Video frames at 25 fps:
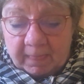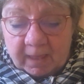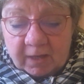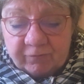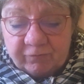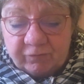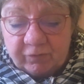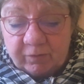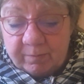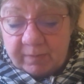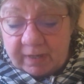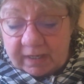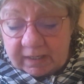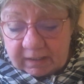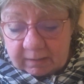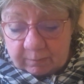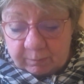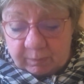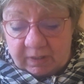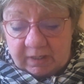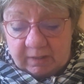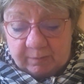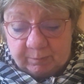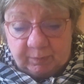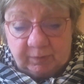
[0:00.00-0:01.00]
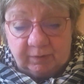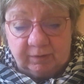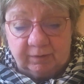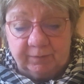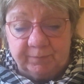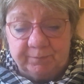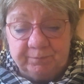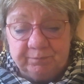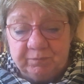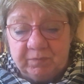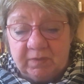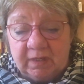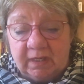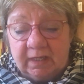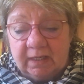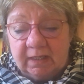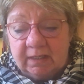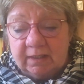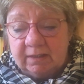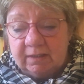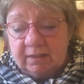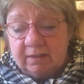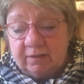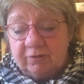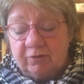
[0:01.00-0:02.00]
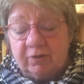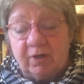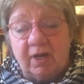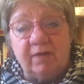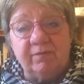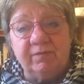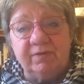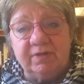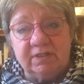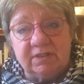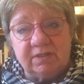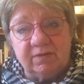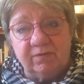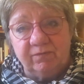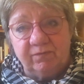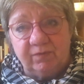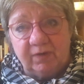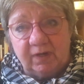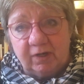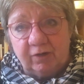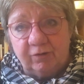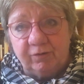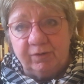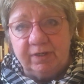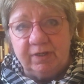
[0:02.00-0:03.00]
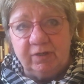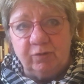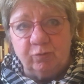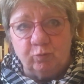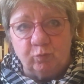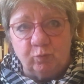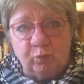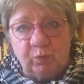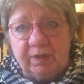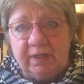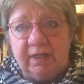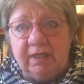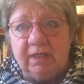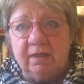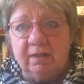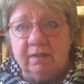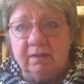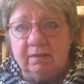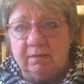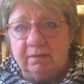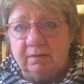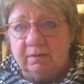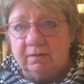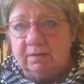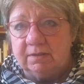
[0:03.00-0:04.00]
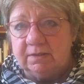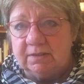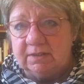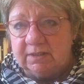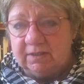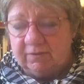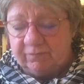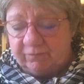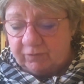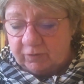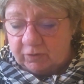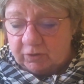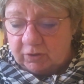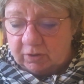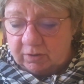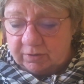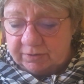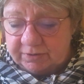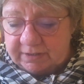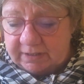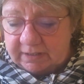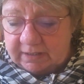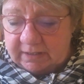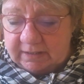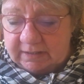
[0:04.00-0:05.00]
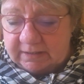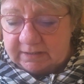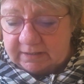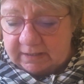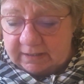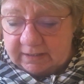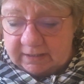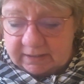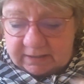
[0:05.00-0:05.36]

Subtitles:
For many people, they're having some very real difficulties and